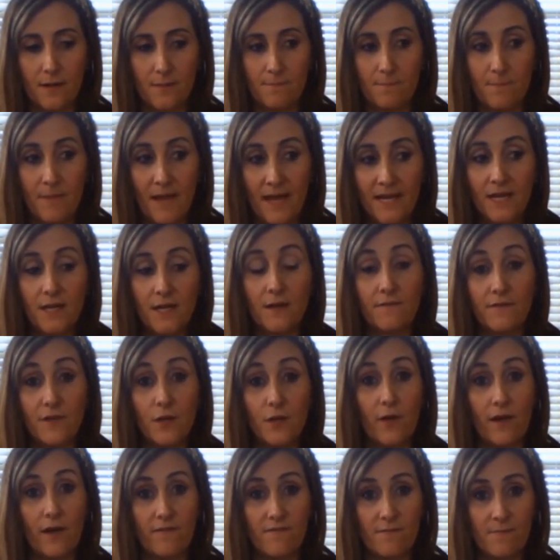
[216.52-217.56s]
Many of
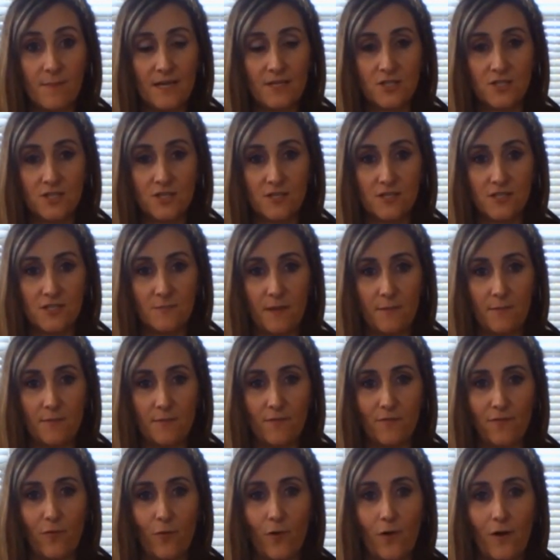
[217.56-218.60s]
you have mentioned to me
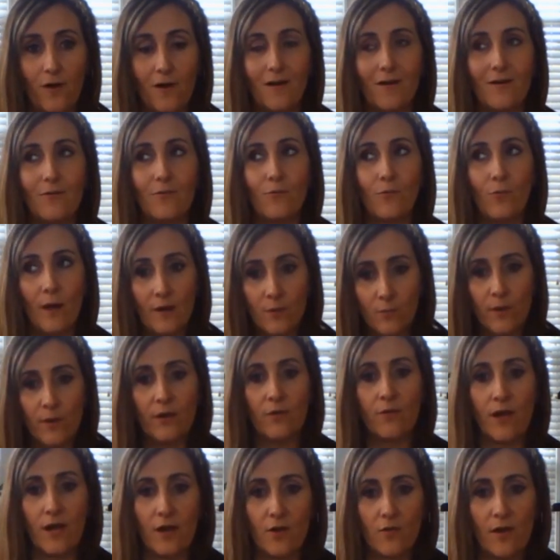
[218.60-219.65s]
before when
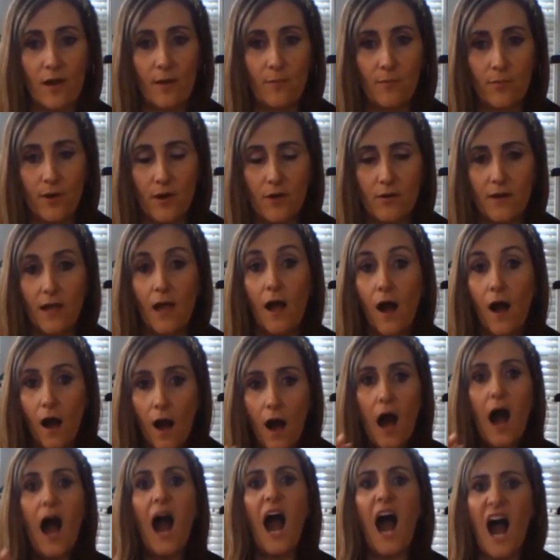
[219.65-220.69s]
we were at Grand Prairie,
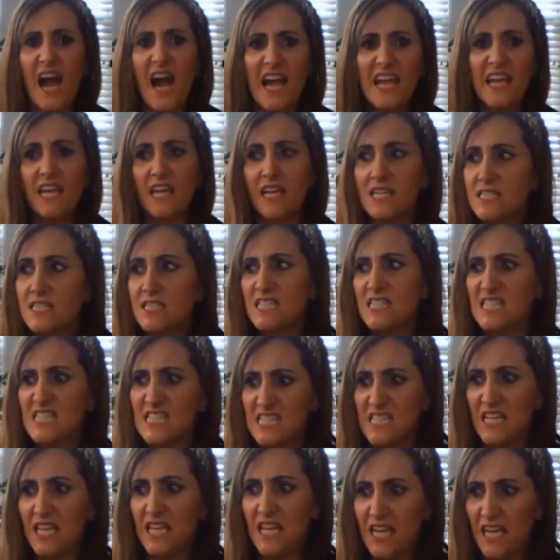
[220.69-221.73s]
I can
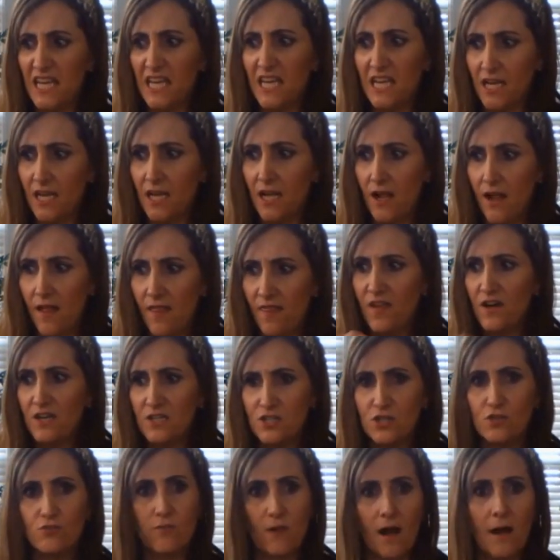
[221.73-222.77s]
see
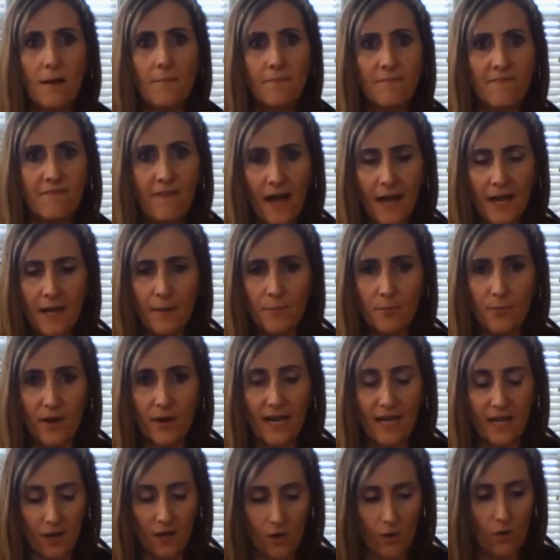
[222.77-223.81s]
the drum
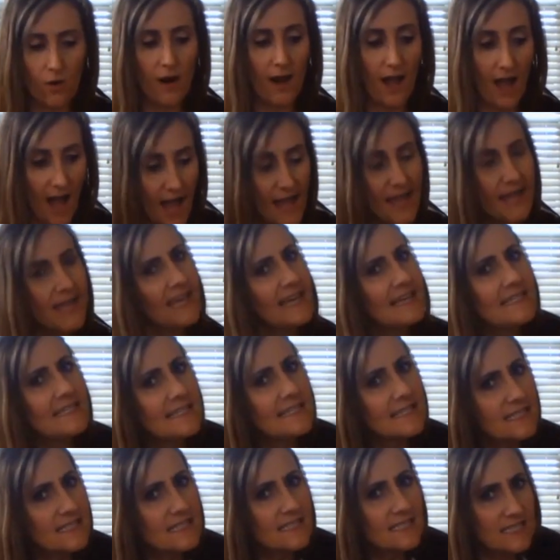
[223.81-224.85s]
vibrating, or I
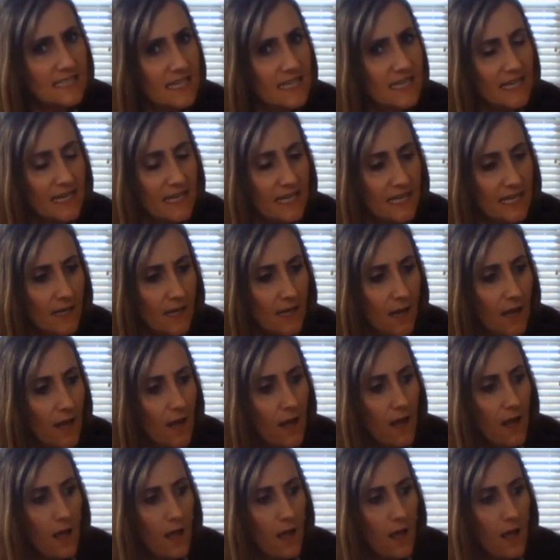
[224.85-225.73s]
can see